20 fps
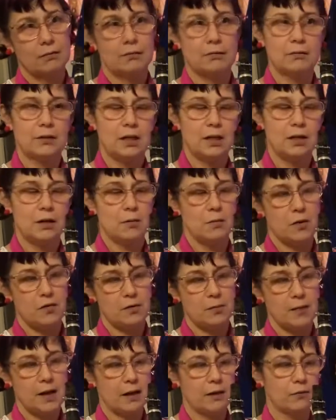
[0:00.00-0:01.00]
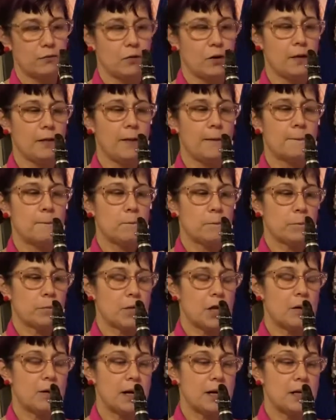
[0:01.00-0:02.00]
you know, moving back and forth.
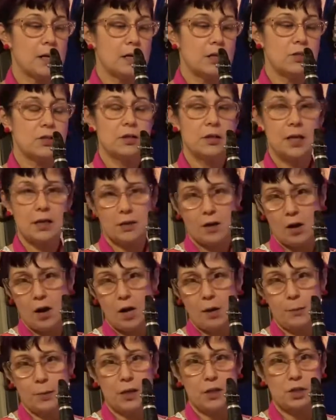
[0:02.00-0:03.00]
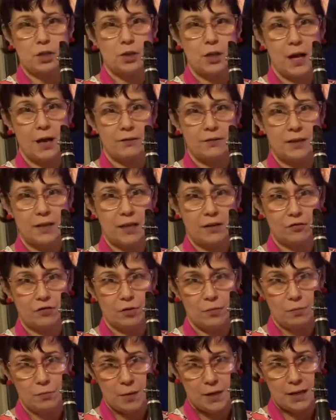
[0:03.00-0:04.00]
All right, so now the hard part is you have to get
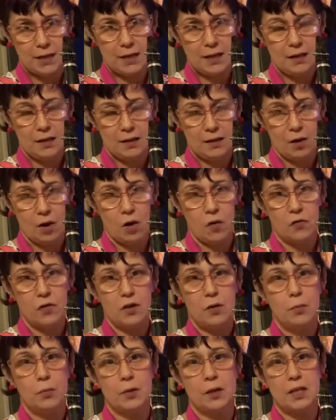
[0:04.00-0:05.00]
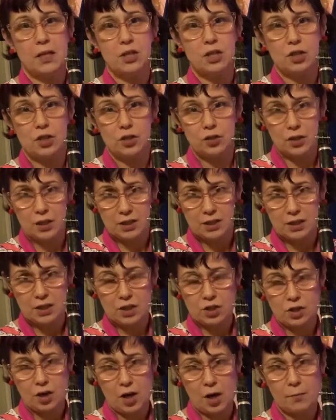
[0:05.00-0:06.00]
from B over the bridge to the C
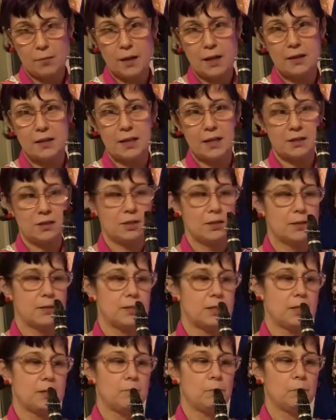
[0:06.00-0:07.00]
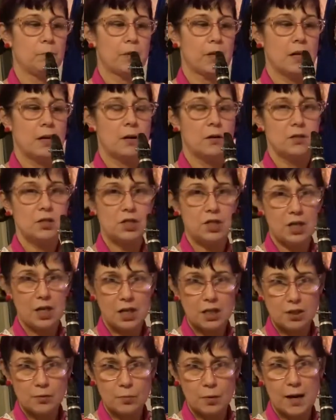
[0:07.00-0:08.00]
sharp and then to the D.
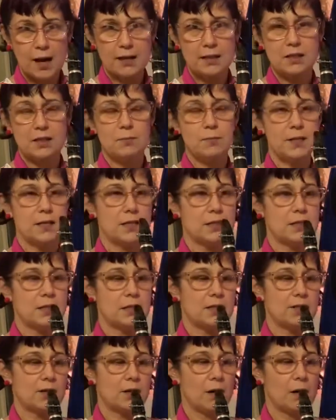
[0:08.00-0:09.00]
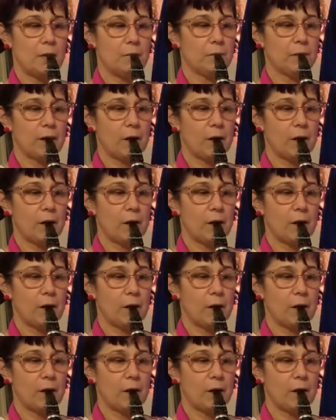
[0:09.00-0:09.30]
Just practice B to C sharp.